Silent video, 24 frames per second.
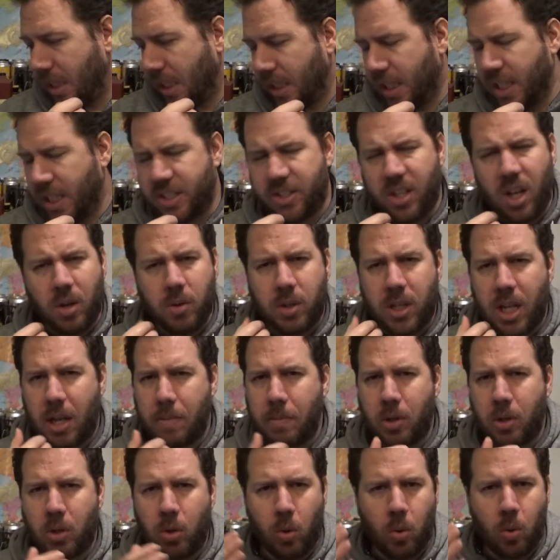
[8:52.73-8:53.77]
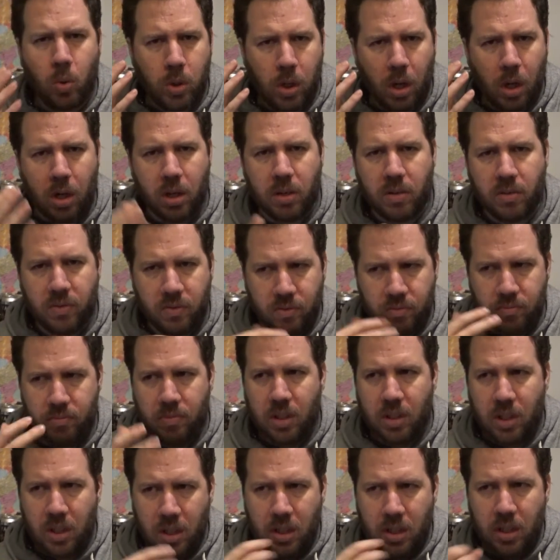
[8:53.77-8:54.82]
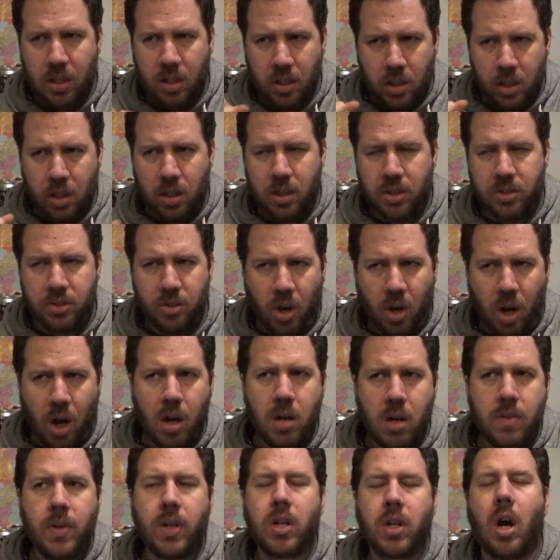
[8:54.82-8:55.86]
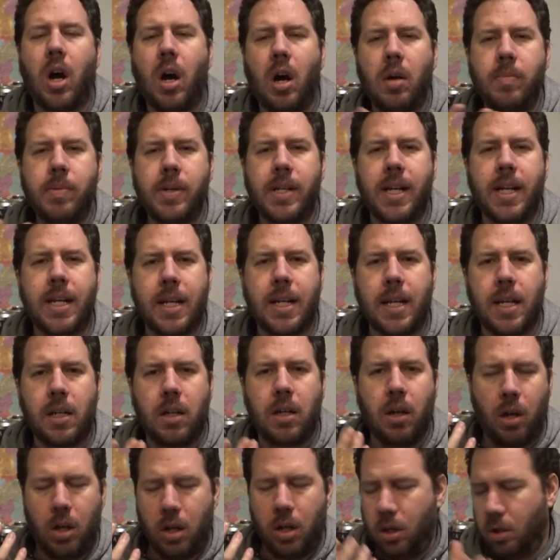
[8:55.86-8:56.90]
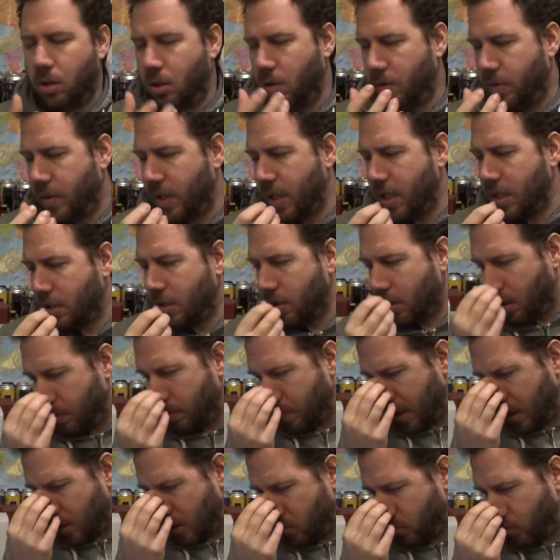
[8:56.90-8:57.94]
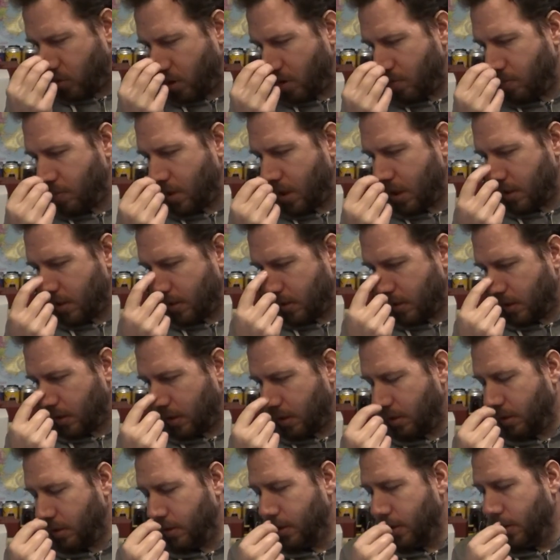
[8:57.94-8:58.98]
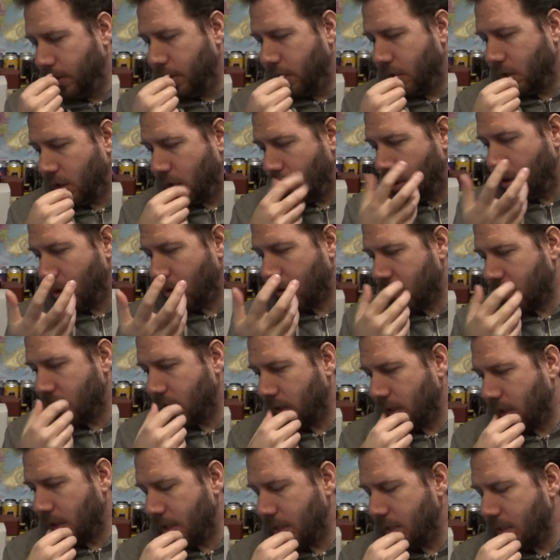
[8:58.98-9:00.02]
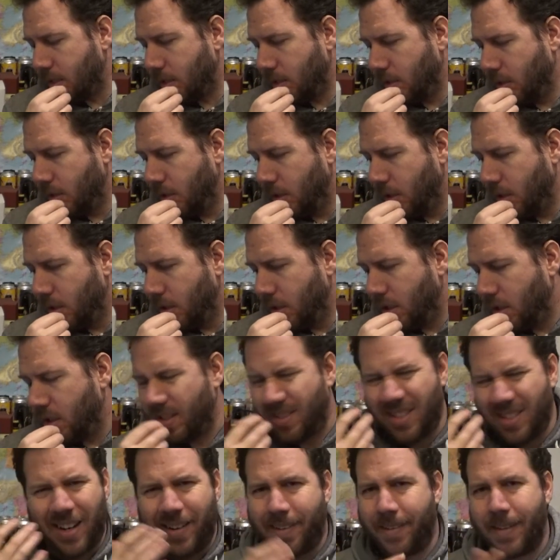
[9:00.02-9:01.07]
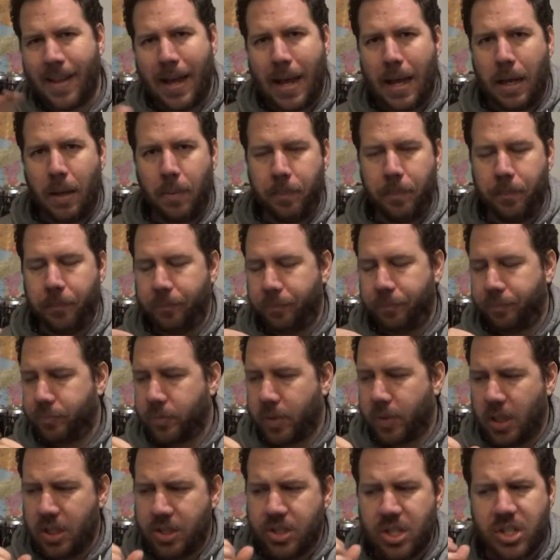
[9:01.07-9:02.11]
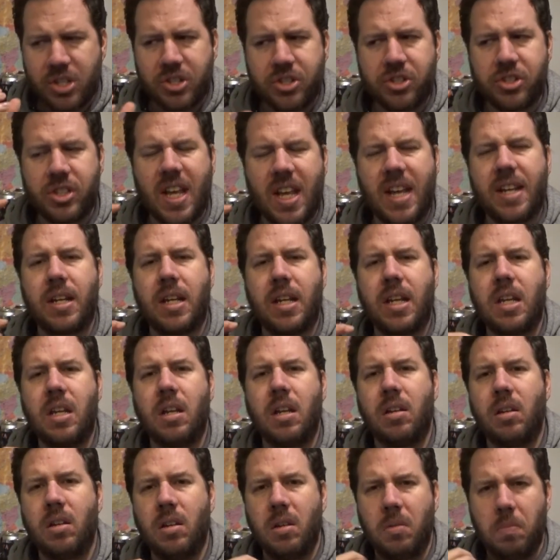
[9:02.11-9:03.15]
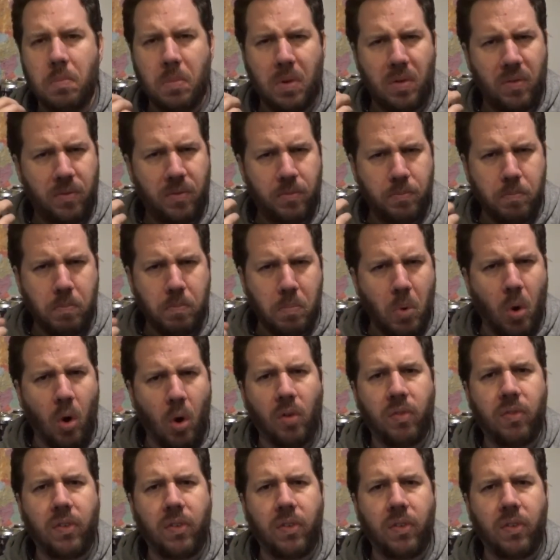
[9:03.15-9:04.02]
There's no chemical kind of, it's not over carbonated like a lot of these kind of mainstream beers are, lagers at least. There's none of that. It's just steady, but more